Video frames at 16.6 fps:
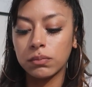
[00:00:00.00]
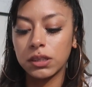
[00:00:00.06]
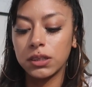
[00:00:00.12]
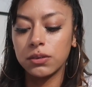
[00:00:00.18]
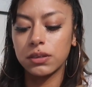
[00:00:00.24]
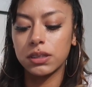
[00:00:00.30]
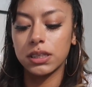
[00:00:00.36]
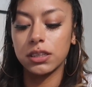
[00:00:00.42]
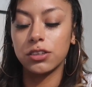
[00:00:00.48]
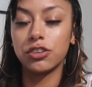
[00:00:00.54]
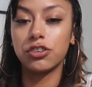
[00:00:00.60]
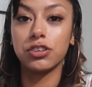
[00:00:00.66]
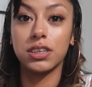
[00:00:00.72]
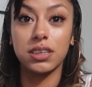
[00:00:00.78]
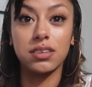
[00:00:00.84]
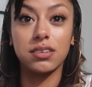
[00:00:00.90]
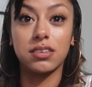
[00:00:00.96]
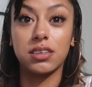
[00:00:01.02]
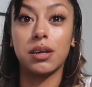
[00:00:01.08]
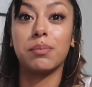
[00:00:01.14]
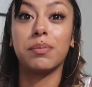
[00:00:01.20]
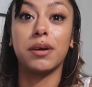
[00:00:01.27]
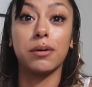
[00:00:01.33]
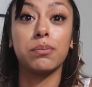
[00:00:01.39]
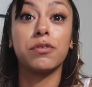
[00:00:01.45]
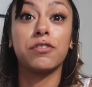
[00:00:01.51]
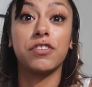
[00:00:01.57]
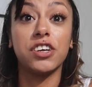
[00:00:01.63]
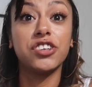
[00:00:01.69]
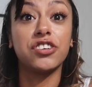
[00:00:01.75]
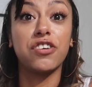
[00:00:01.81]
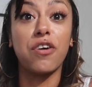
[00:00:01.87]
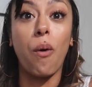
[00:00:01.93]
He was like, did you get this done by a
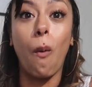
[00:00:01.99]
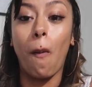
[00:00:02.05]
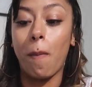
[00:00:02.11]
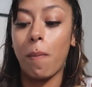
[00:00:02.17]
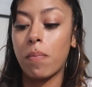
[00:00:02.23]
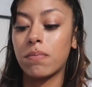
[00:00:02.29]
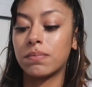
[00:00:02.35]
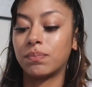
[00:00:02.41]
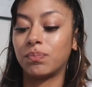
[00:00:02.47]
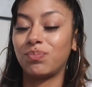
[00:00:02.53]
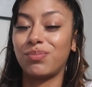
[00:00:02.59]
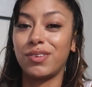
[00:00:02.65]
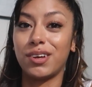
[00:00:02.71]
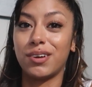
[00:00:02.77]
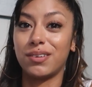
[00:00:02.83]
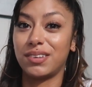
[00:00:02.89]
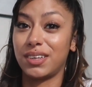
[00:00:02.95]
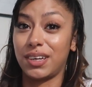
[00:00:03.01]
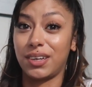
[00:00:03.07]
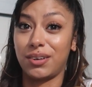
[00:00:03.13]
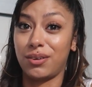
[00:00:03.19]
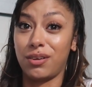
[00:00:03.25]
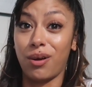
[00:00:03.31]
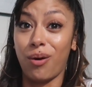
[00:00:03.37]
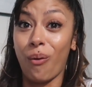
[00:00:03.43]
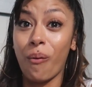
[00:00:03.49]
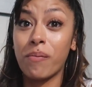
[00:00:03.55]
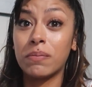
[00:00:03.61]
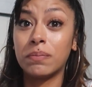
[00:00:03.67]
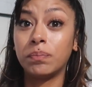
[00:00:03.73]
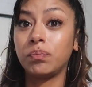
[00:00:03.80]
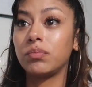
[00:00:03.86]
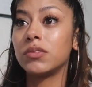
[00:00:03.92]
professional? And I was like, no.
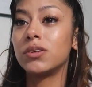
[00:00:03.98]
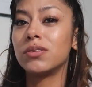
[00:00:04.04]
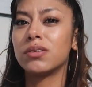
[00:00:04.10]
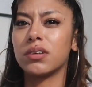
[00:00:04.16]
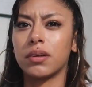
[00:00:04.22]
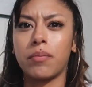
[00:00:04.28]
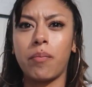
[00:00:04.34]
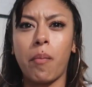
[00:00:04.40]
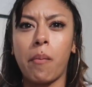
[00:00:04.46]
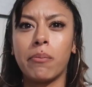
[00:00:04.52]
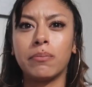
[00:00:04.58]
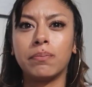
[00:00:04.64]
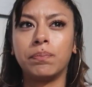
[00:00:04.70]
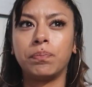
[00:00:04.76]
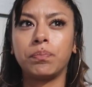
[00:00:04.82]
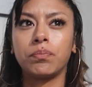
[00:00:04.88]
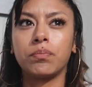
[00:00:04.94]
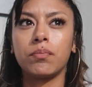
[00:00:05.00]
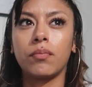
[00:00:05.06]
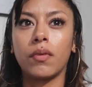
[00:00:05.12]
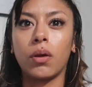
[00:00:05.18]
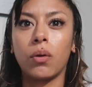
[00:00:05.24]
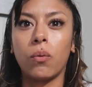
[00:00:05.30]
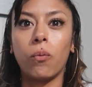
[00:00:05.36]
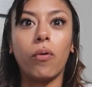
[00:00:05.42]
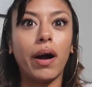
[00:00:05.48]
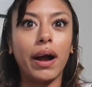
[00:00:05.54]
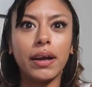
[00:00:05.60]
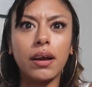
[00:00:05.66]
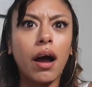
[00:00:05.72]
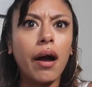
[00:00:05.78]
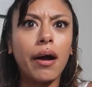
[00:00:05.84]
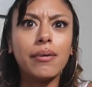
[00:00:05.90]
He was like, why
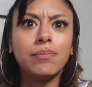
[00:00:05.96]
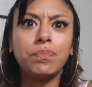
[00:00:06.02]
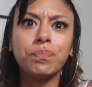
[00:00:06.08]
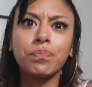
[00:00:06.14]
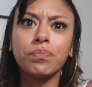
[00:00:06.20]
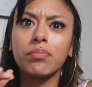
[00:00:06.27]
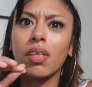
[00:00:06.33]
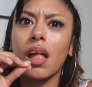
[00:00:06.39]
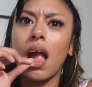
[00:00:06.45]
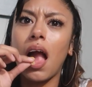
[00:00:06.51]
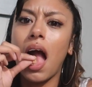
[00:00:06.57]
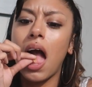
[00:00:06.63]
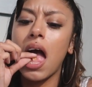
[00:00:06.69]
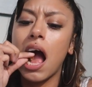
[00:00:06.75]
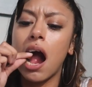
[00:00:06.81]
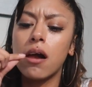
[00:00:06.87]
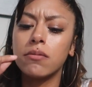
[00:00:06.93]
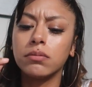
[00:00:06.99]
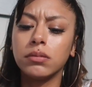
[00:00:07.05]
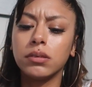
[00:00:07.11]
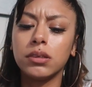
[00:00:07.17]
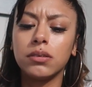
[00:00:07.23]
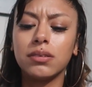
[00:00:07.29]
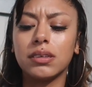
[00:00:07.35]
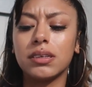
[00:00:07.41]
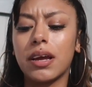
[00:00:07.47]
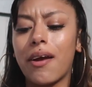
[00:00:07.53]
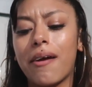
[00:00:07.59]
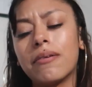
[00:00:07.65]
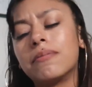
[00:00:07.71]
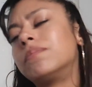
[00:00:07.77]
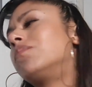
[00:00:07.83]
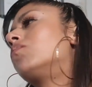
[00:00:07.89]
not? And he was like,
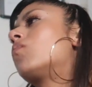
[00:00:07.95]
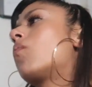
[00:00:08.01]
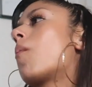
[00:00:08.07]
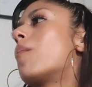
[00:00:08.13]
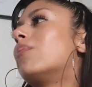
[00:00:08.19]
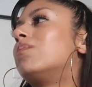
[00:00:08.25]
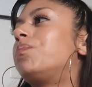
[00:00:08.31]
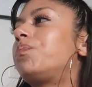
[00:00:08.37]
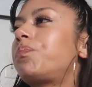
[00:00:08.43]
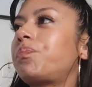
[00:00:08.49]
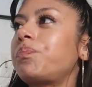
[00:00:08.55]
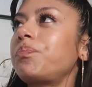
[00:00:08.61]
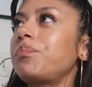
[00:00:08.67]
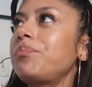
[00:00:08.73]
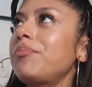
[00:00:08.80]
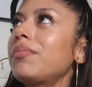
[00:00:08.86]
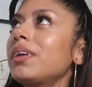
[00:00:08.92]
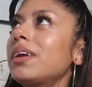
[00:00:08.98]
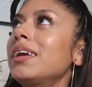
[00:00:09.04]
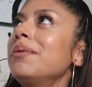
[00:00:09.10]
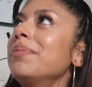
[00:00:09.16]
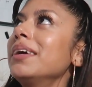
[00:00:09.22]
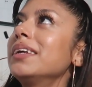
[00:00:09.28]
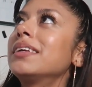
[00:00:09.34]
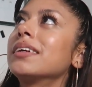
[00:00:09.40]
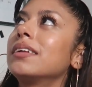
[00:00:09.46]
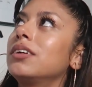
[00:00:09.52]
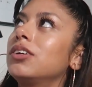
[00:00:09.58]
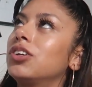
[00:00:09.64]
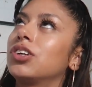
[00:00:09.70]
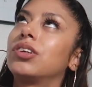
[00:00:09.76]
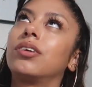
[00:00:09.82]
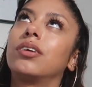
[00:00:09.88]
he basically
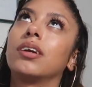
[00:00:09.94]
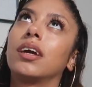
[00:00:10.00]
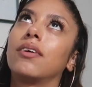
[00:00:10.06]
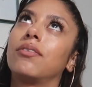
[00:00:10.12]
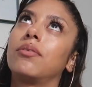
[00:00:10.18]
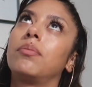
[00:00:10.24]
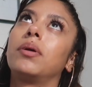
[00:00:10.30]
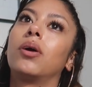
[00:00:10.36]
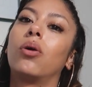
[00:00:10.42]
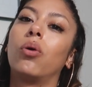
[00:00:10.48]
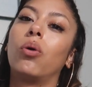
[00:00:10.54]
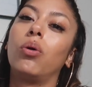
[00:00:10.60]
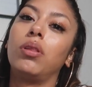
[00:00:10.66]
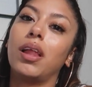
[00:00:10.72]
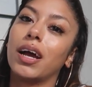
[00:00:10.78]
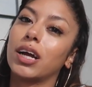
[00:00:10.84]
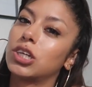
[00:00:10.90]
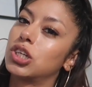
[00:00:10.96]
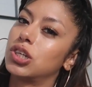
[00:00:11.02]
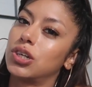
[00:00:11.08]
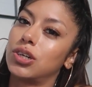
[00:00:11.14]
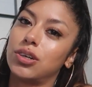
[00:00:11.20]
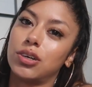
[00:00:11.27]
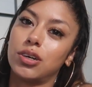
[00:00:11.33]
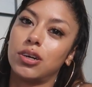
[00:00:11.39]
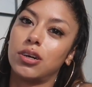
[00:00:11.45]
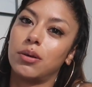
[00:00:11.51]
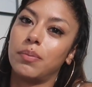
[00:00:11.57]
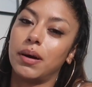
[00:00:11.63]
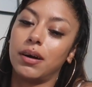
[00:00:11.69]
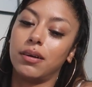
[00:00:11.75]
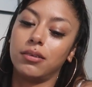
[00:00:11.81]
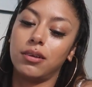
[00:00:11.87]
just started giving me a whole lecture
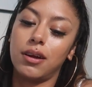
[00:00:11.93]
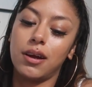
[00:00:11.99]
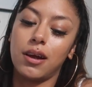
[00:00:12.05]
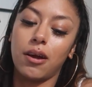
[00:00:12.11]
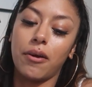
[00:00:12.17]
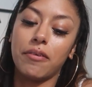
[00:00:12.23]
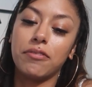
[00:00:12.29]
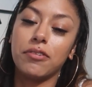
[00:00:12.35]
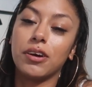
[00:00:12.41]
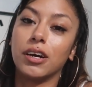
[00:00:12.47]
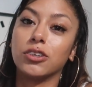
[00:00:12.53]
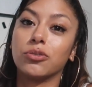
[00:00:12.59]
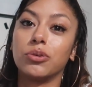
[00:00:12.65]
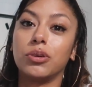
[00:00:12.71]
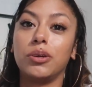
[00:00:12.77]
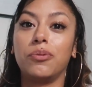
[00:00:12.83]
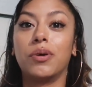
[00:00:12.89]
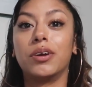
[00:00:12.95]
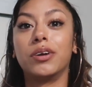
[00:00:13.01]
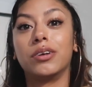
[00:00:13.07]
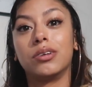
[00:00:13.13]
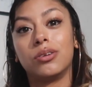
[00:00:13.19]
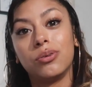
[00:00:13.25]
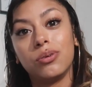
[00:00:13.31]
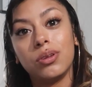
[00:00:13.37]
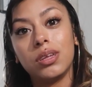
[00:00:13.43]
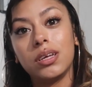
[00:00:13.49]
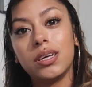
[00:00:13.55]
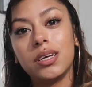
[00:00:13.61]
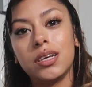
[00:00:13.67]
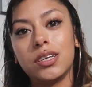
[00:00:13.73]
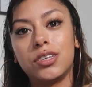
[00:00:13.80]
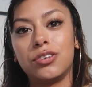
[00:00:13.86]
about like, if you guys really want to do
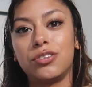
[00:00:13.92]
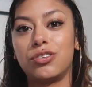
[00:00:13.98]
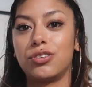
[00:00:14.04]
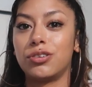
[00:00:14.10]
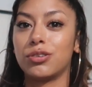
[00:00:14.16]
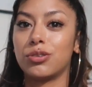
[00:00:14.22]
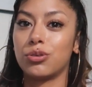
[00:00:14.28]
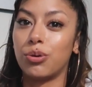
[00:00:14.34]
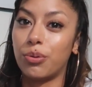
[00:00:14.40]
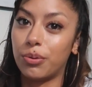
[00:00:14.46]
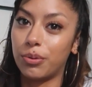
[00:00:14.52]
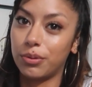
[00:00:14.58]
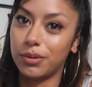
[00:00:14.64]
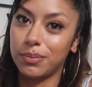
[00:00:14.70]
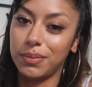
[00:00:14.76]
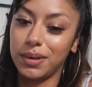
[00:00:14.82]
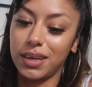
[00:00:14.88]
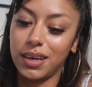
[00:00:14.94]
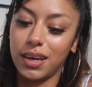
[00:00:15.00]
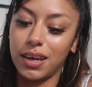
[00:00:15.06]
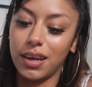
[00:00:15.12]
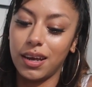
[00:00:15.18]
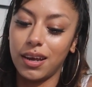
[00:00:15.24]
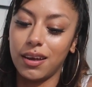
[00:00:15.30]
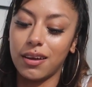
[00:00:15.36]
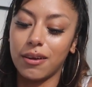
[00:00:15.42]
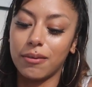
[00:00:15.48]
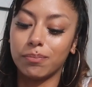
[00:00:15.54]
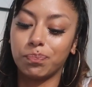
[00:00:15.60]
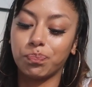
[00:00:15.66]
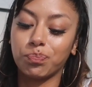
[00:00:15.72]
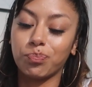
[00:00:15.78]
this, you should have told me and